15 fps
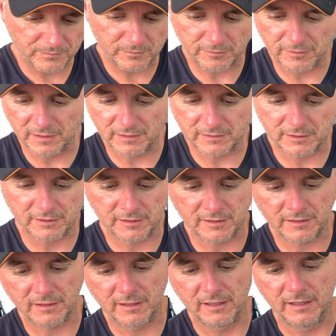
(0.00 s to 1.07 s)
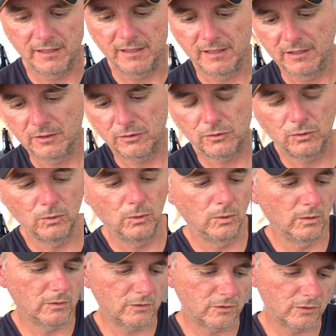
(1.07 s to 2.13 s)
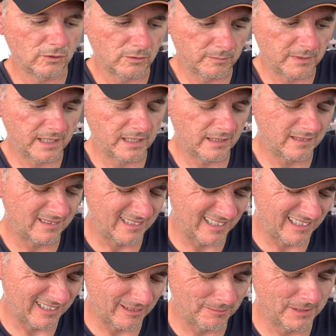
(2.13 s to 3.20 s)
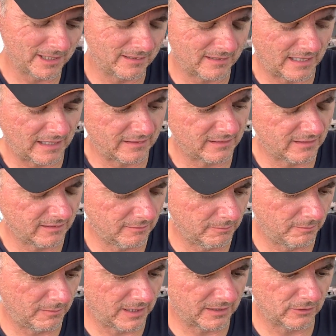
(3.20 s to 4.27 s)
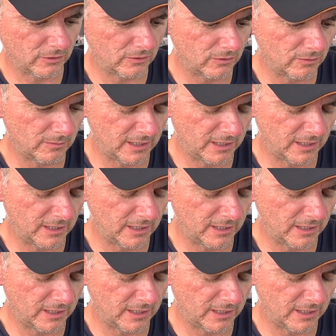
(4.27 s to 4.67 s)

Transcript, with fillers: filter tool to make it a little bit tighter, but not too